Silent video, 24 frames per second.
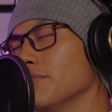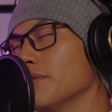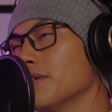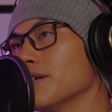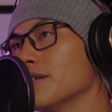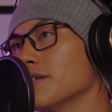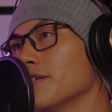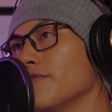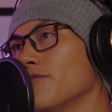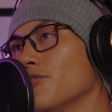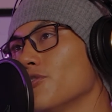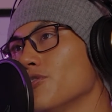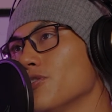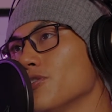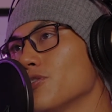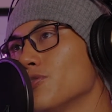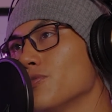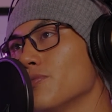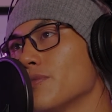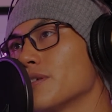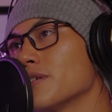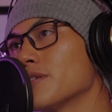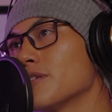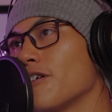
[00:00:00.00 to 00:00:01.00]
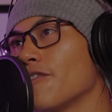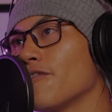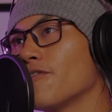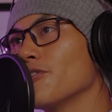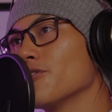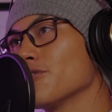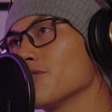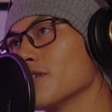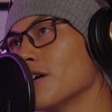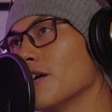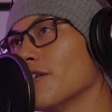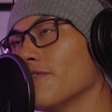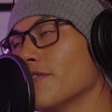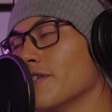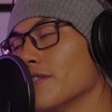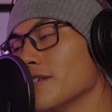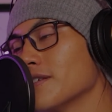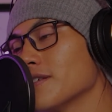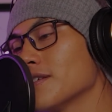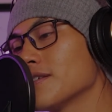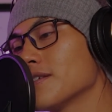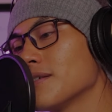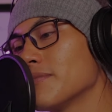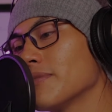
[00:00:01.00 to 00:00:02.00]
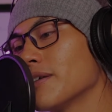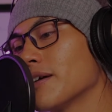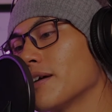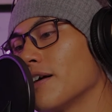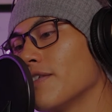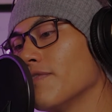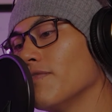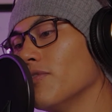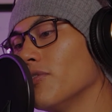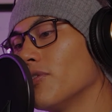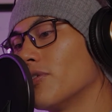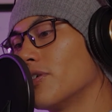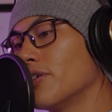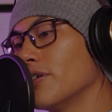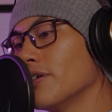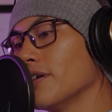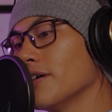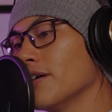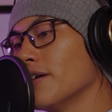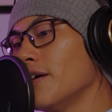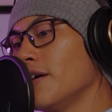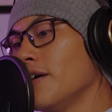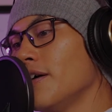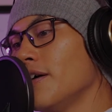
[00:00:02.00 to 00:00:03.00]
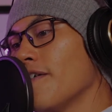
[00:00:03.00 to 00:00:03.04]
Because if you're just doing stuff for yourself, and this is something I've learned